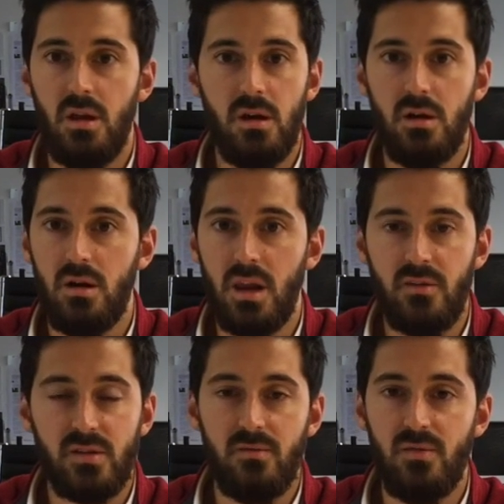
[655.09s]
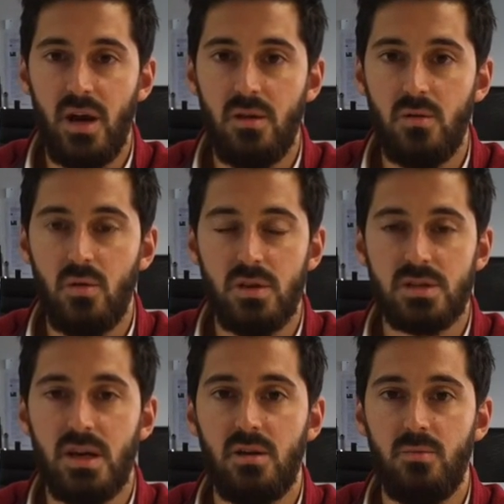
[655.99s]
lifetime value, all these
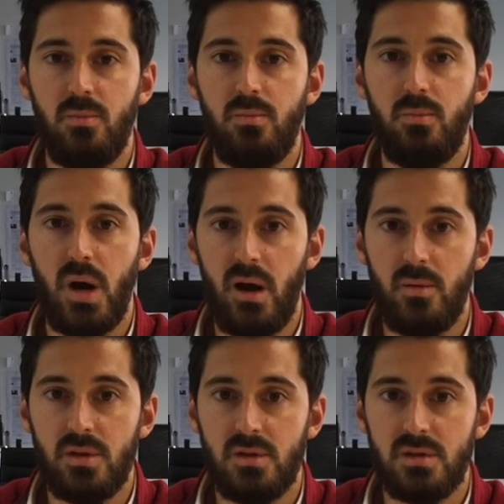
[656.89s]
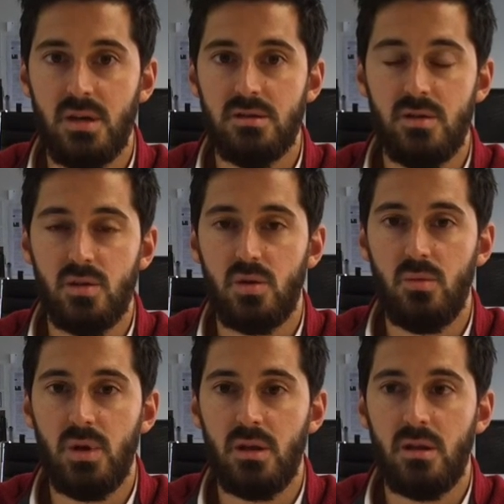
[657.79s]
kind of parameters that
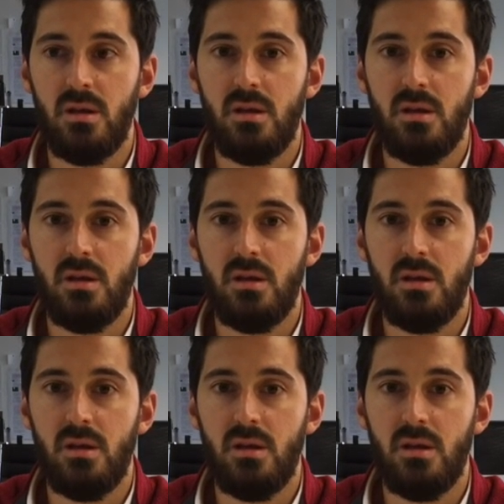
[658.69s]
determine